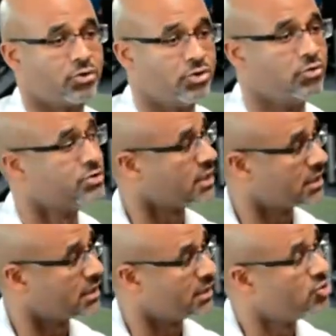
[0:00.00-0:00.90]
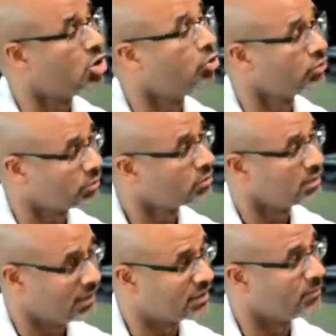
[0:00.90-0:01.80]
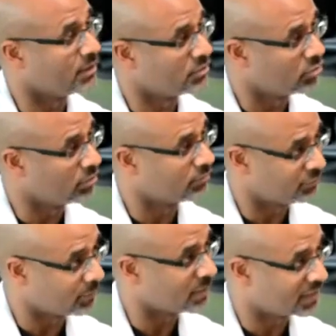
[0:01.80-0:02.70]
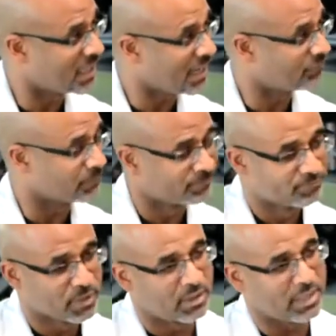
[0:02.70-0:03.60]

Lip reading: or use a donor ligament or from a cadaver.